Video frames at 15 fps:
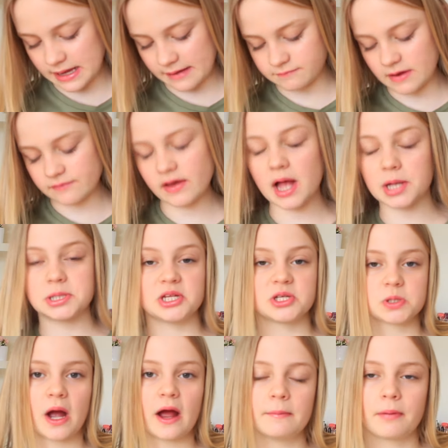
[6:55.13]
I've never actually
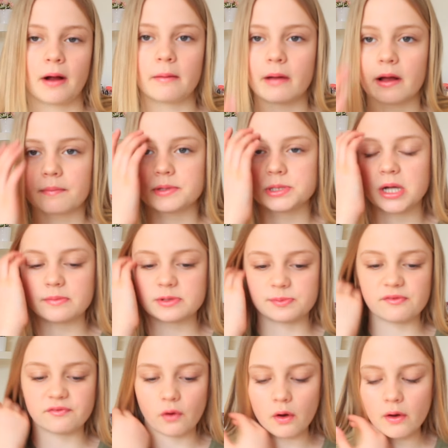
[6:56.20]
tried Primark pyjamas
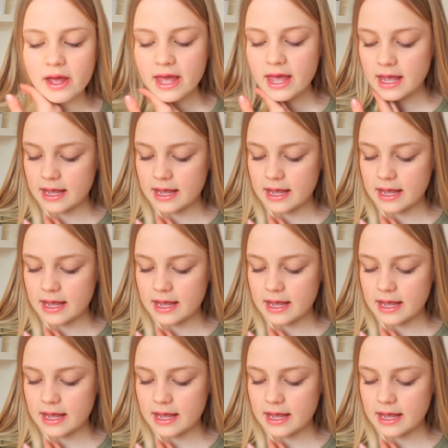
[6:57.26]
before,